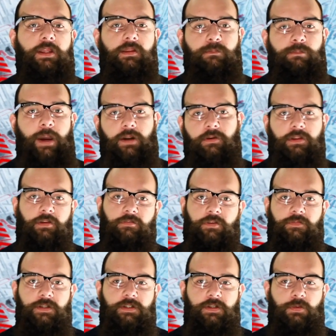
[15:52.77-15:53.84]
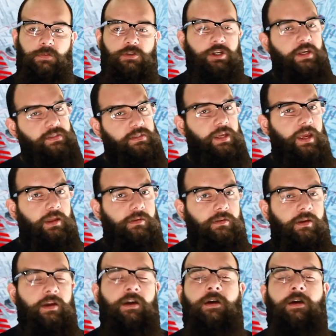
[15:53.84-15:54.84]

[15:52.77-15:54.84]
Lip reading: better than 52 just yet,